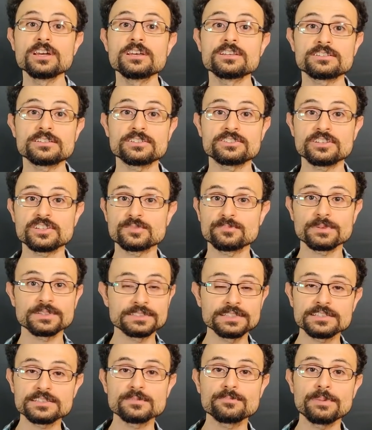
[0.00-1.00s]
such as
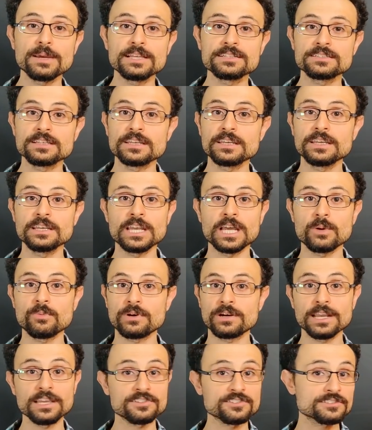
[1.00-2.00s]
participating in
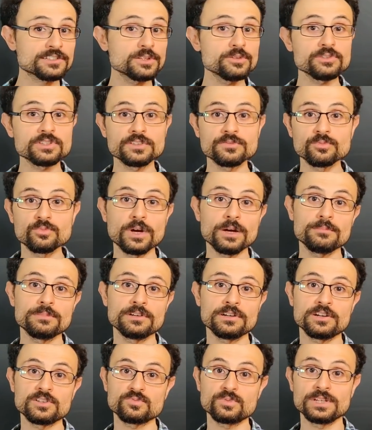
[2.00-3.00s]
our exclusive
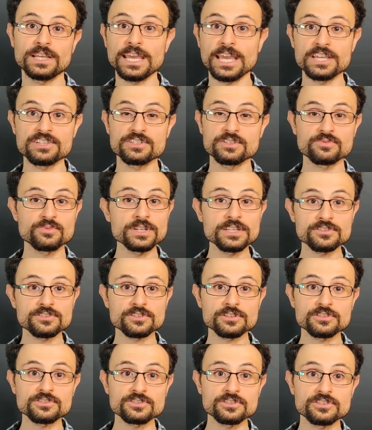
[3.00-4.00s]
webinars with aging
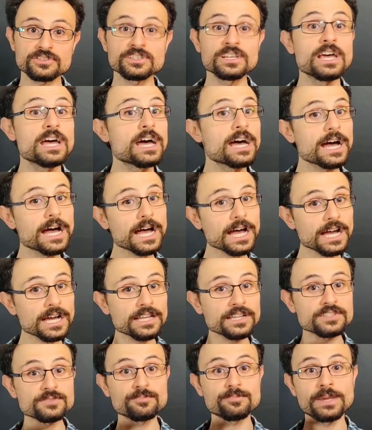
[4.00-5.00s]
researchers
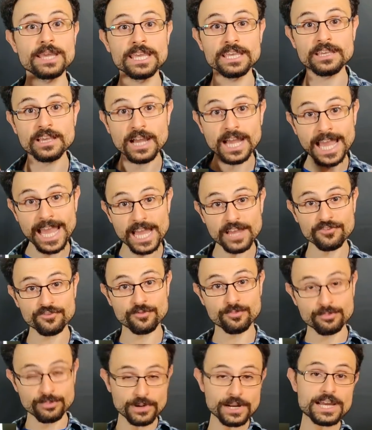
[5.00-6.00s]
and paying
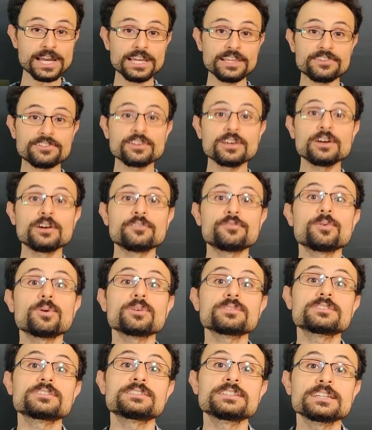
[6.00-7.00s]
half price
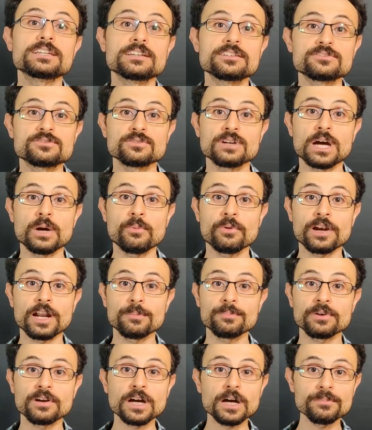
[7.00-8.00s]
for the tickets to our
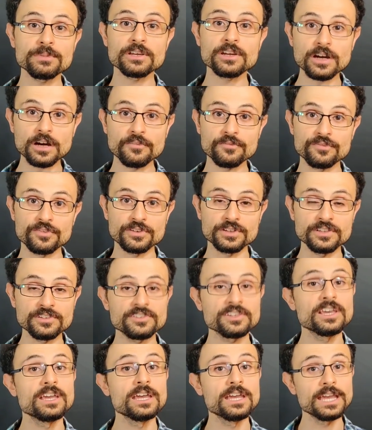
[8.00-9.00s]
upcoming
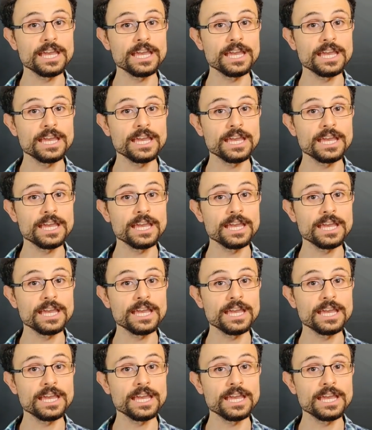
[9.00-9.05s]
conference,